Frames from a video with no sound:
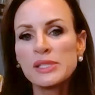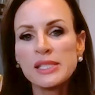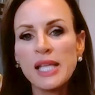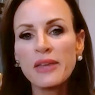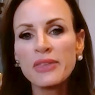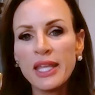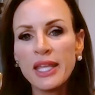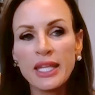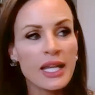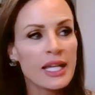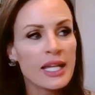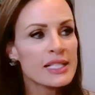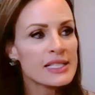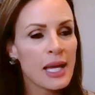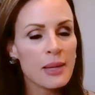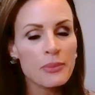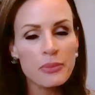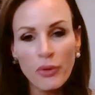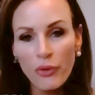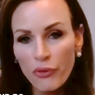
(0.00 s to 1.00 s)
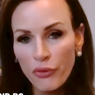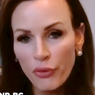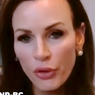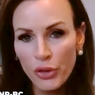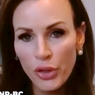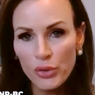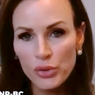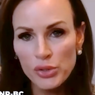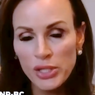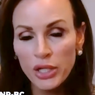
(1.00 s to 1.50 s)
set the example
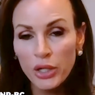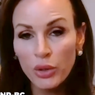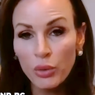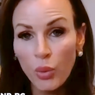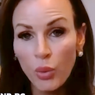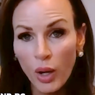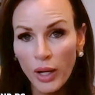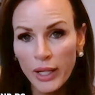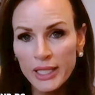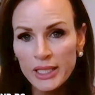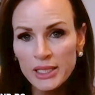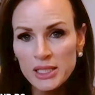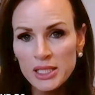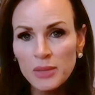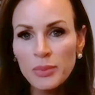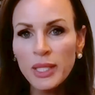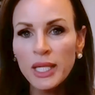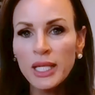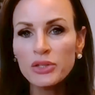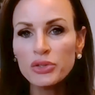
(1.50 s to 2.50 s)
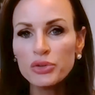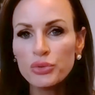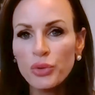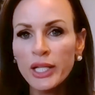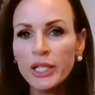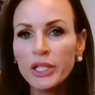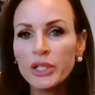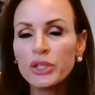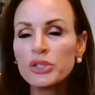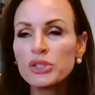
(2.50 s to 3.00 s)
for those that are wanting to be
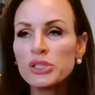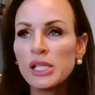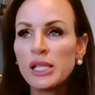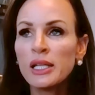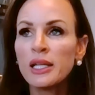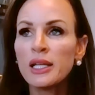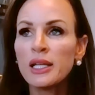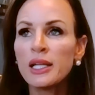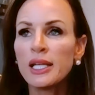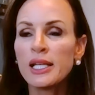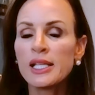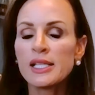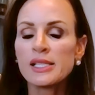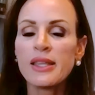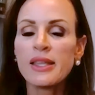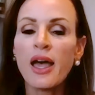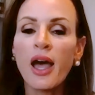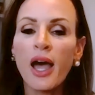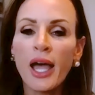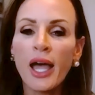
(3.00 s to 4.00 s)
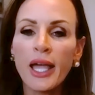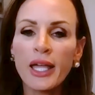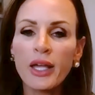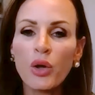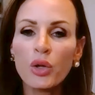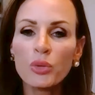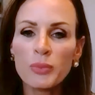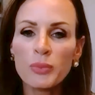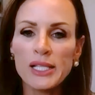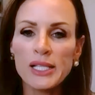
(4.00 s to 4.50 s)
trainers, is that I
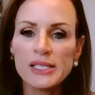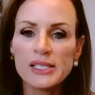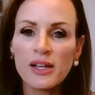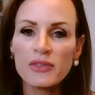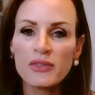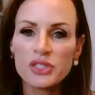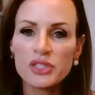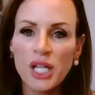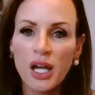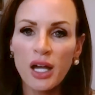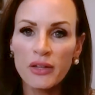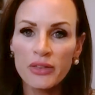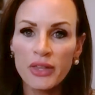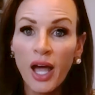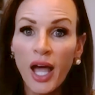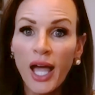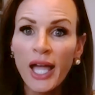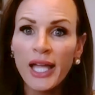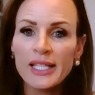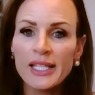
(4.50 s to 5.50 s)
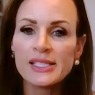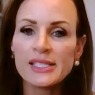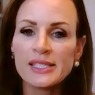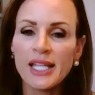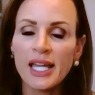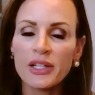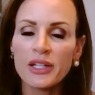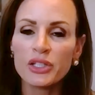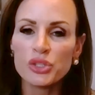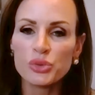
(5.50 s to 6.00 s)
hold myself to the highest
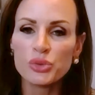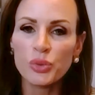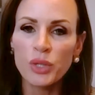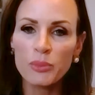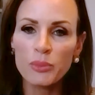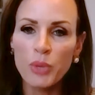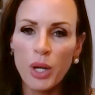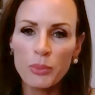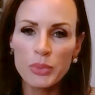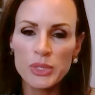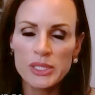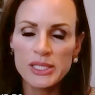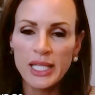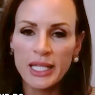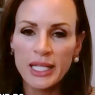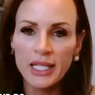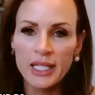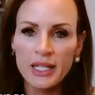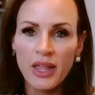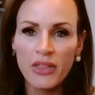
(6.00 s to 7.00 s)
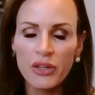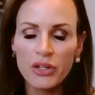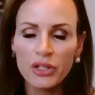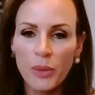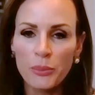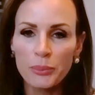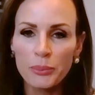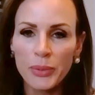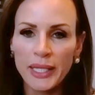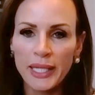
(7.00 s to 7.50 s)
standards when I'm representing another
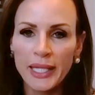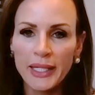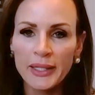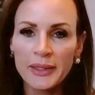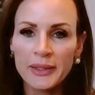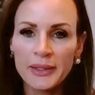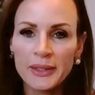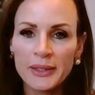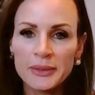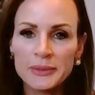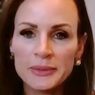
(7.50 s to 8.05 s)
company.